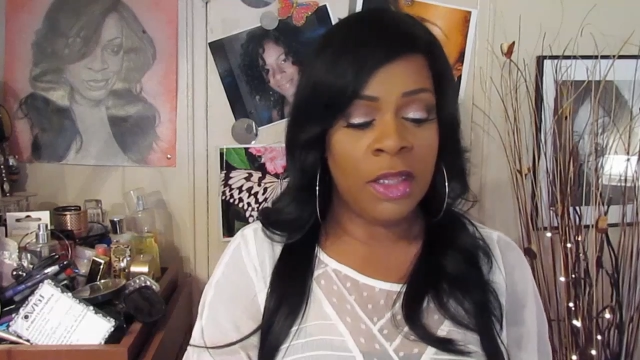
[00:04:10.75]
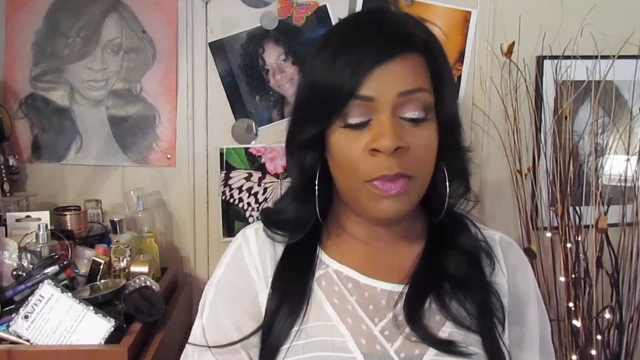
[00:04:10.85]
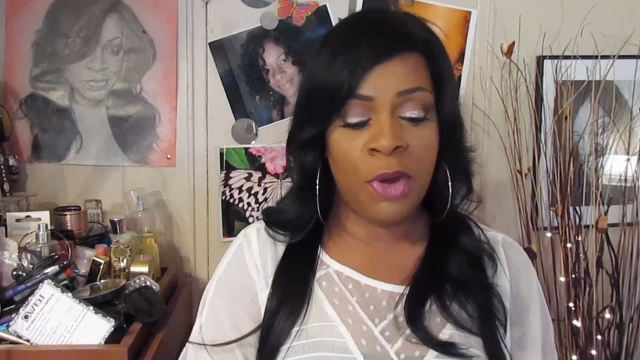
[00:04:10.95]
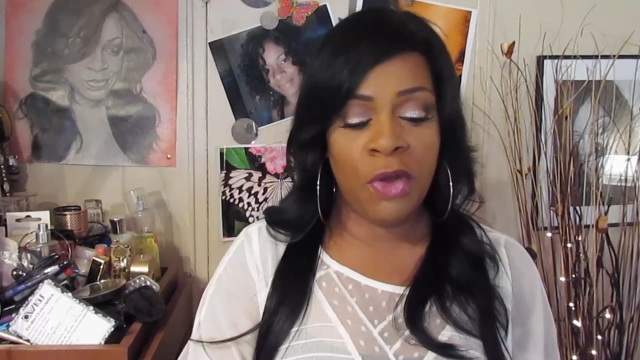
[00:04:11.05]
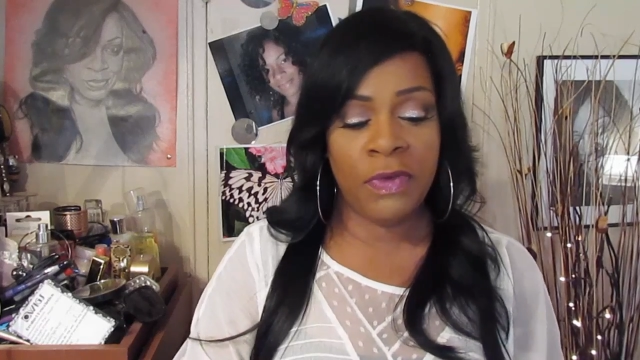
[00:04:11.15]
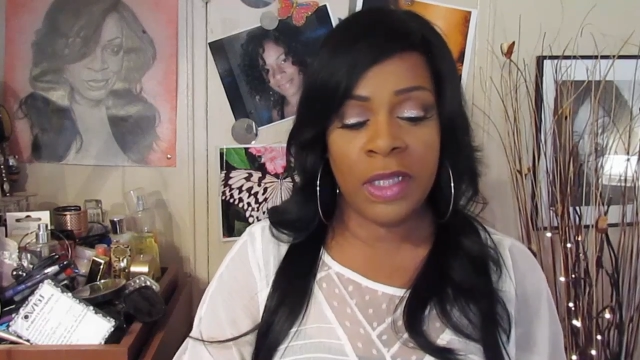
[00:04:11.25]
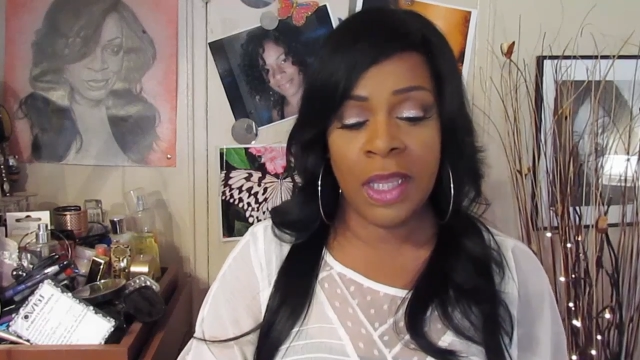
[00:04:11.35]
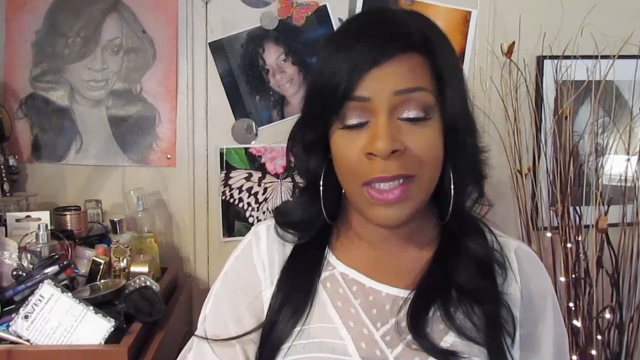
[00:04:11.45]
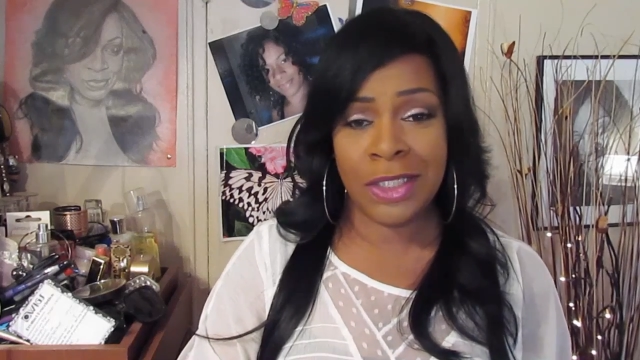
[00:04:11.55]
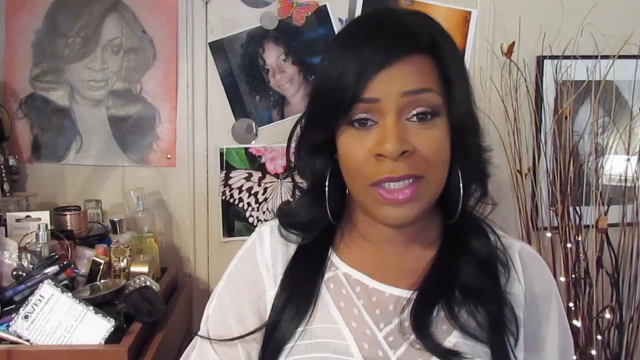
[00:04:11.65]
The Perfect
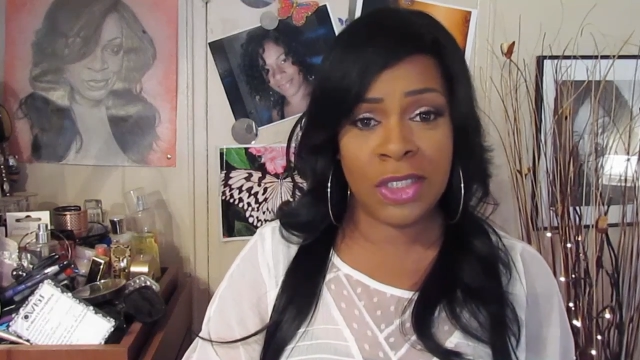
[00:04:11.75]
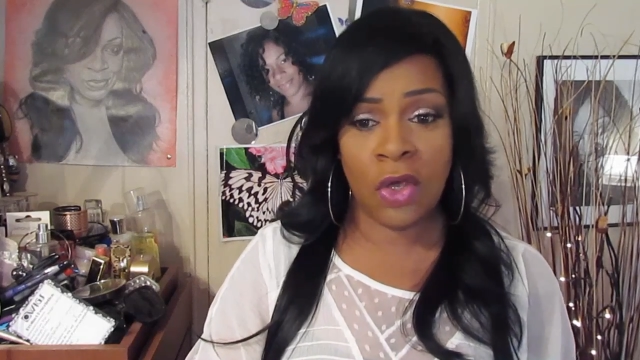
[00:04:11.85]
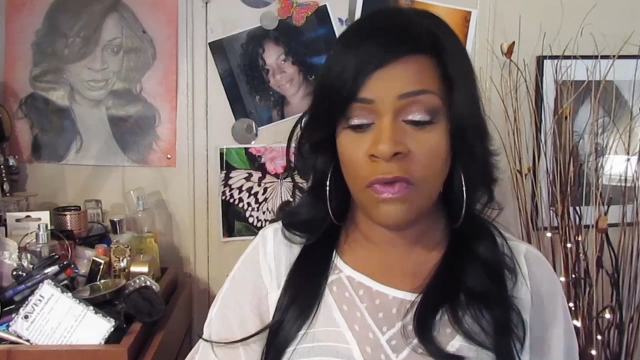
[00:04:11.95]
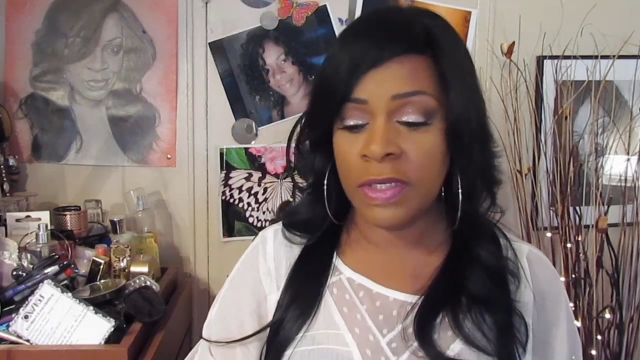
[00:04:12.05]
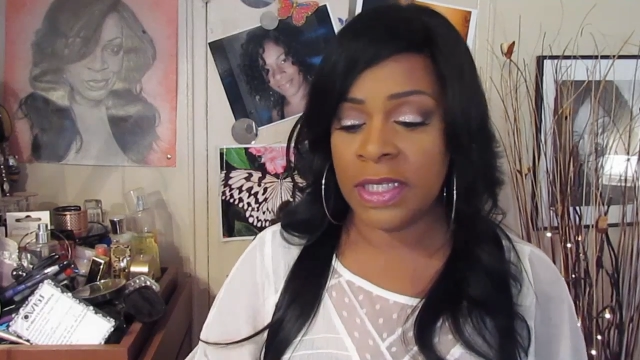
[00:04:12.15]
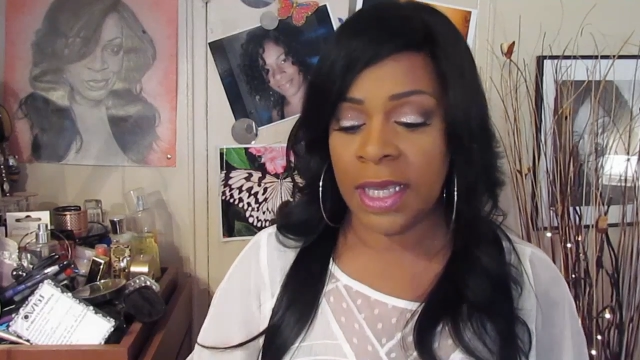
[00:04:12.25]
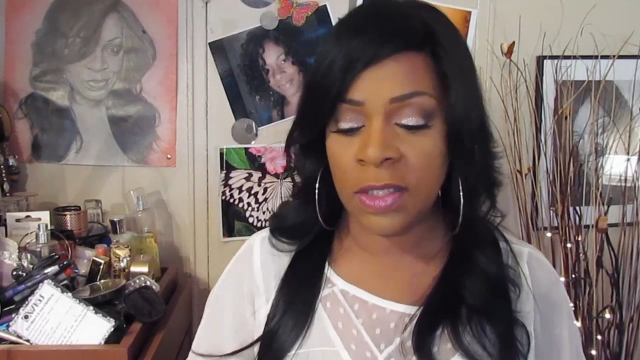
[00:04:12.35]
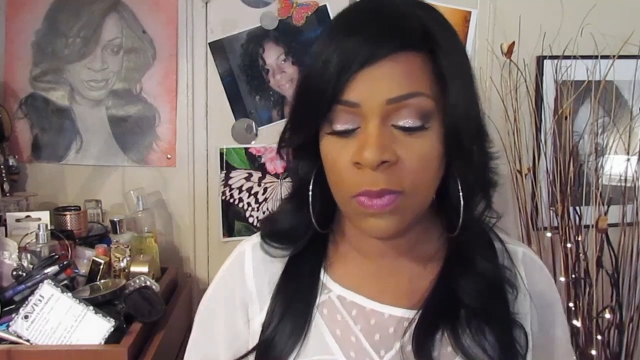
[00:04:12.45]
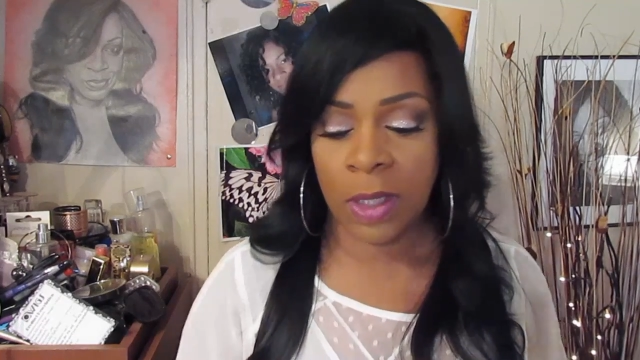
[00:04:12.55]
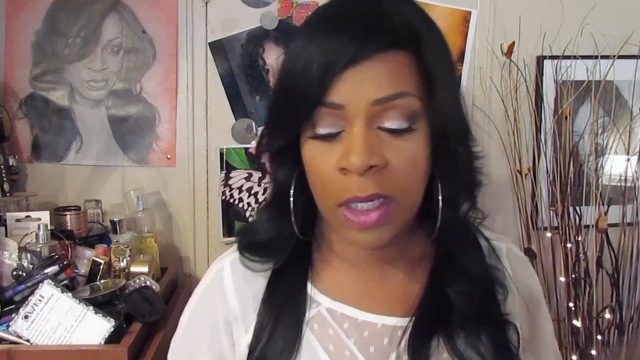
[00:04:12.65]
Clutch, this
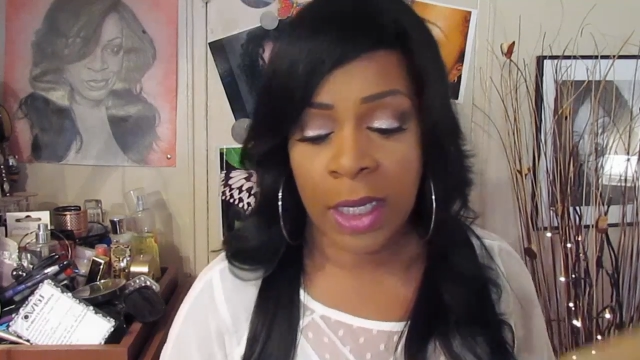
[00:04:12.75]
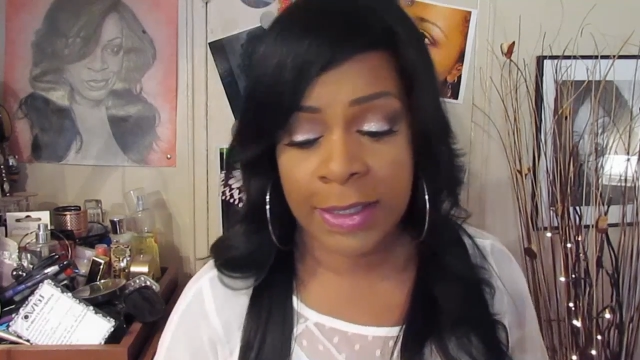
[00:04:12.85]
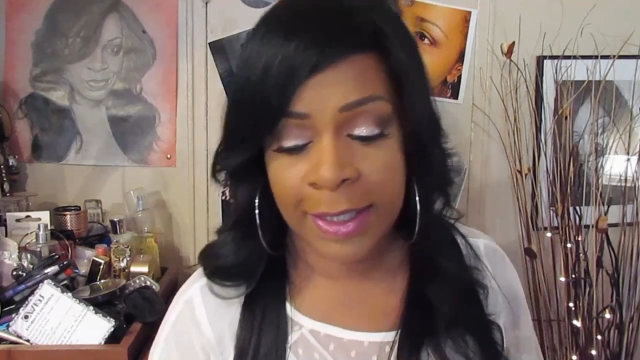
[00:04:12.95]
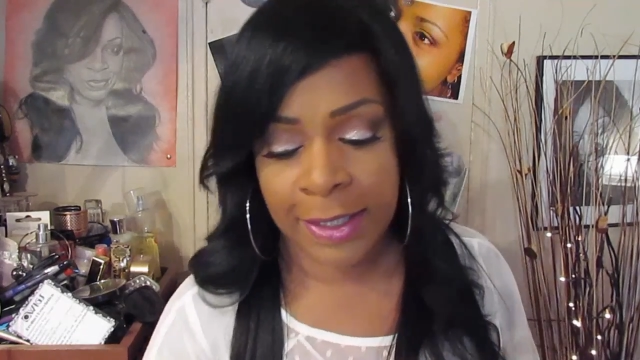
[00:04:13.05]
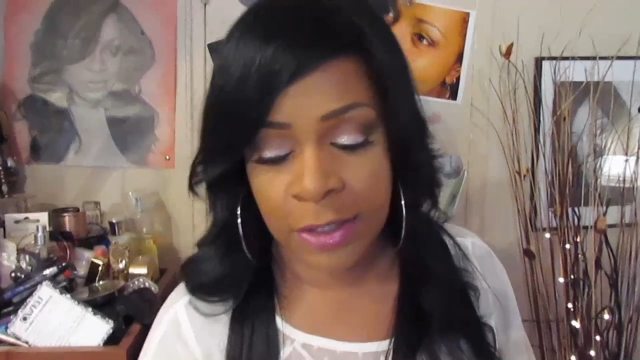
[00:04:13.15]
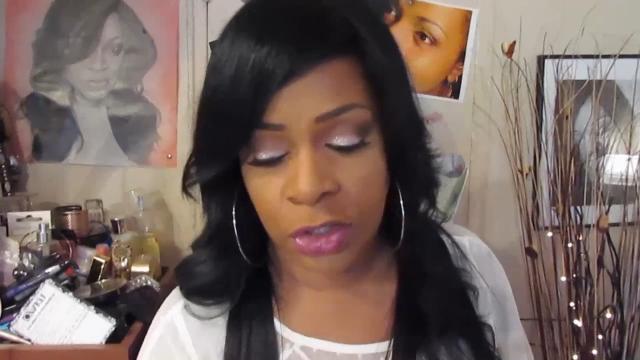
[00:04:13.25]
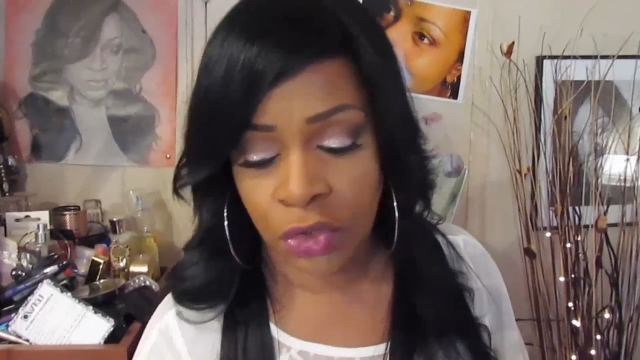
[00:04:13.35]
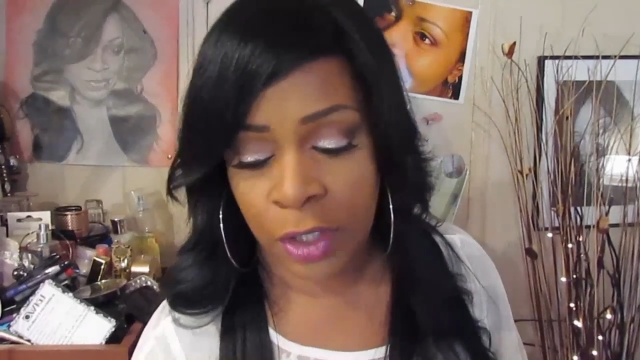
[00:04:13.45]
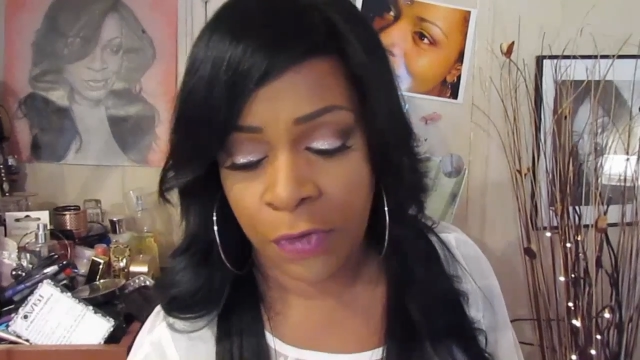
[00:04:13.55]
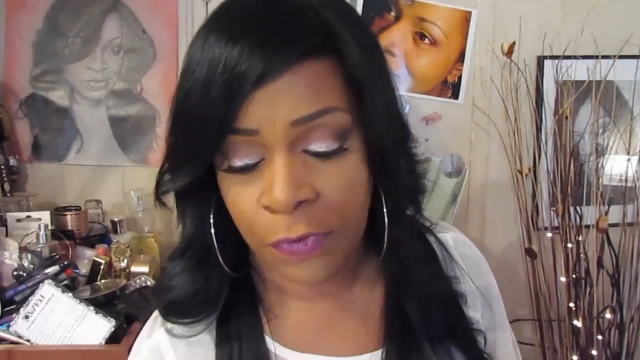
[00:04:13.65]
oversized one, does the
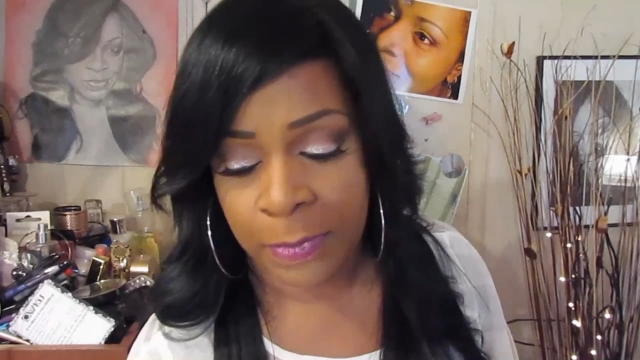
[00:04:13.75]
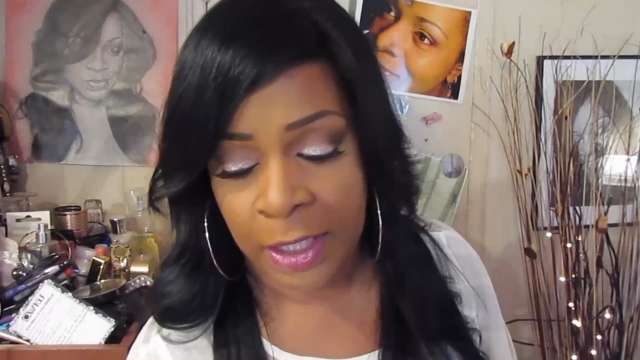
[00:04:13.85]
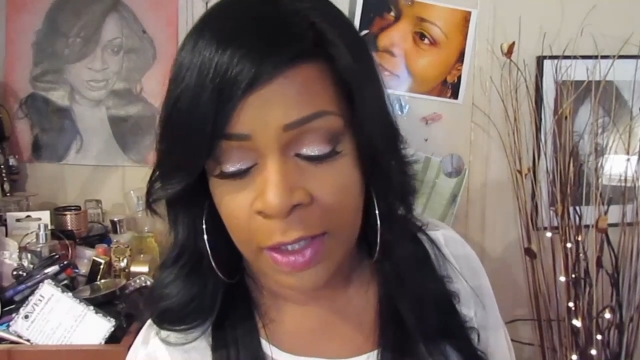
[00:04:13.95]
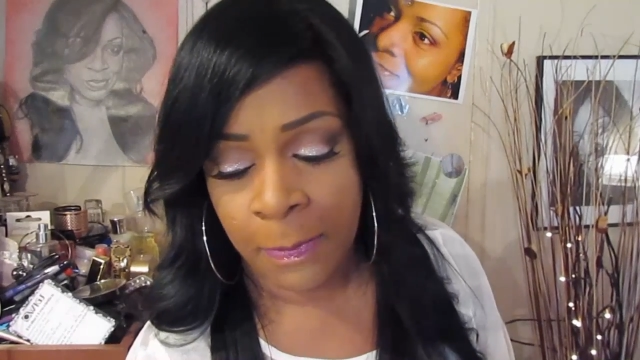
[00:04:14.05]
trick for me.